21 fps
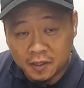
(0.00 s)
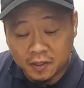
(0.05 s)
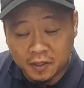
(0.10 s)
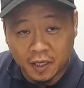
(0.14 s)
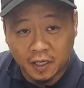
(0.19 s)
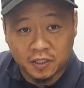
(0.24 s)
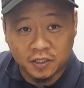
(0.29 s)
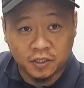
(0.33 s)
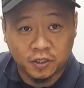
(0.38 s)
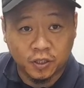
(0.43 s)

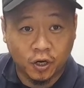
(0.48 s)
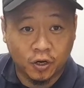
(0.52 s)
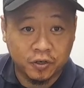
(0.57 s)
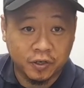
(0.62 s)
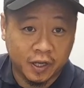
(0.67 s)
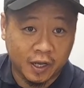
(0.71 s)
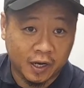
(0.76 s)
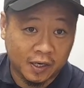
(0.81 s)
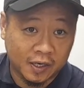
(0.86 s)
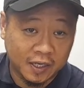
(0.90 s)
then you know
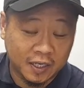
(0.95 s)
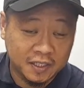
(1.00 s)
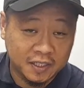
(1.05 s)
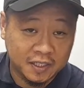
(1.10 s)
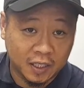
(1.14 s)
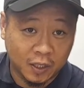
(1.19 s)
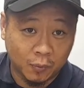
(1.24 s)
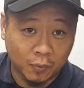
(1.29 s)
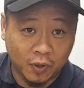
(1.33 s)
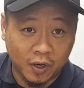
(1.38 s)
you got a leak
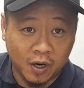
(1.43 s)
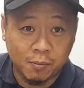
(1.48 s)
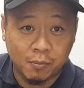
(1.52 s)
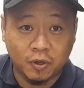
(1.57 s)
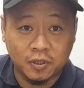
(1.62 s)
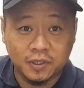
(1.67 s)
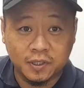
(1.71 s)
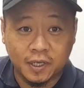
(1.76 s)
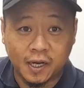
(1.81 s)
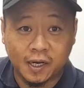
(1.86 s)
somewhere, and
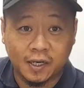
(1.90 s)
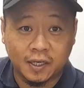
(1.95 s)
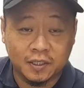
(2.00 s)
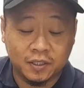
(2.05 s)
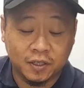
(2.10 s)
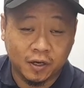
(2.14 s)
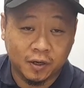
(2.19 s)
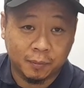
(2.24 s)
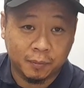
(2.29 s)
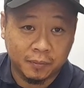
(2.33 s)
most likely
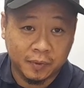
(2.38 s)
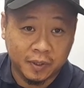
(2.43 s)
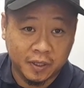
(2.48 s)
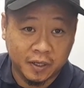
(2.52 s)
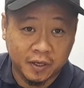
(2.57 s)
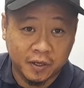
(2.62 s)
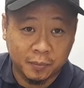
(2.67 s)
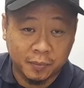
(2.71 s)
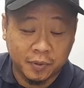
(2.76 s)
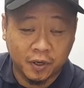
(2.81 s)
it's going to
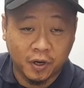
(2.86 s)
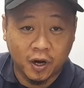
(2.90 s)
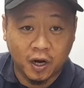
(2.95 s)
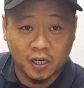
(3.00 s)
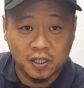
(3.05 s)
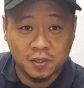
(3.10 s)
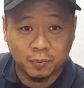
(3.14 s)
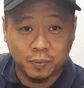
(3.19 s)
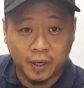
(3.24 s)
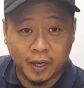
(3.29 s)
either be
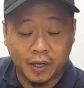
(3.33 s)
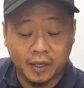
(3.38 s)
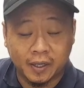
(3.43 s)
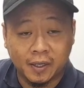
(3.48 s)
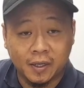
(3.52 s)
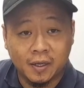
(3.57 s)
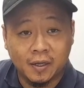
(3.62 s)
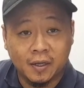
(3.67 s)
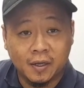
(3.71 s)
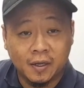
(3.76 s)
caused by